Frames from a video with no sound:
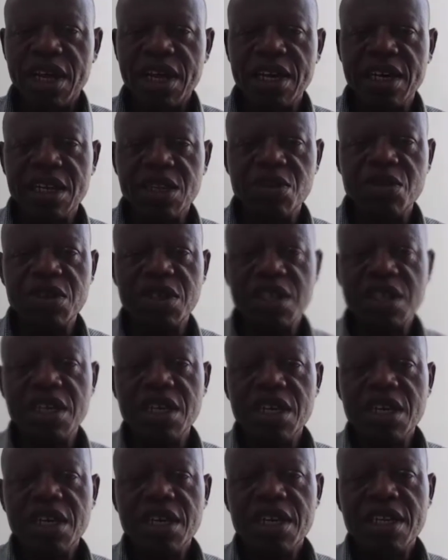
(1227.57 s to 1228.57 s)
other hand, you see
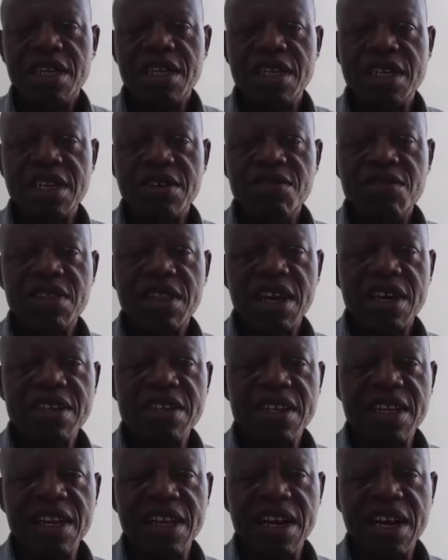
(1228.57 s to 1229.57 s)
the
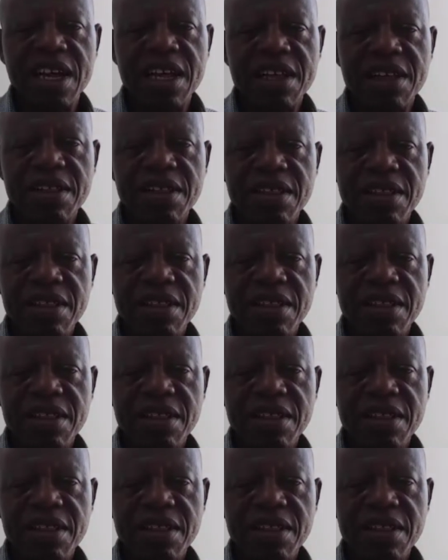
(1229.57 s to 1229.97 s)
7,000 naira,